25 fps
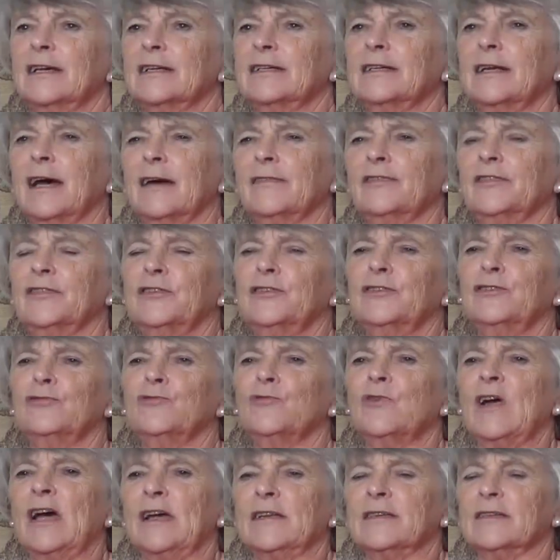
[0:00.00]
taffeta
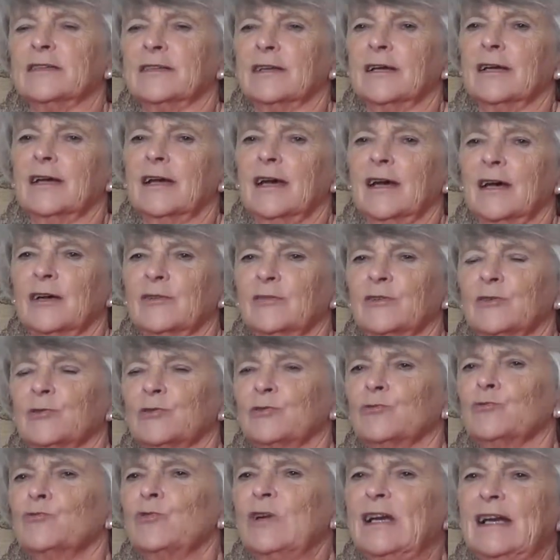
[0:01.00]
dress that
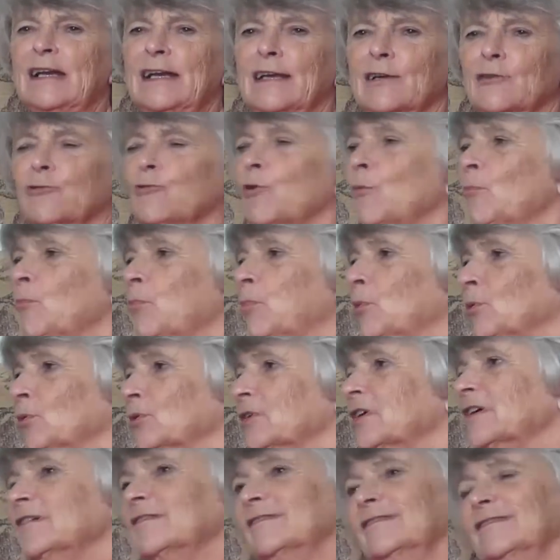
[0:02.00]
was really
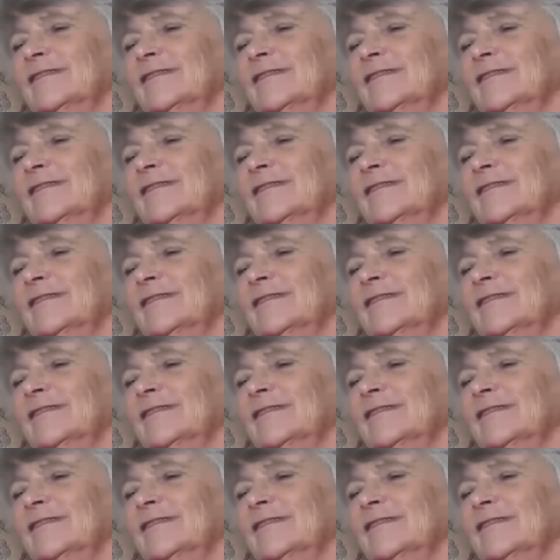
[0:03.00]
crumpled.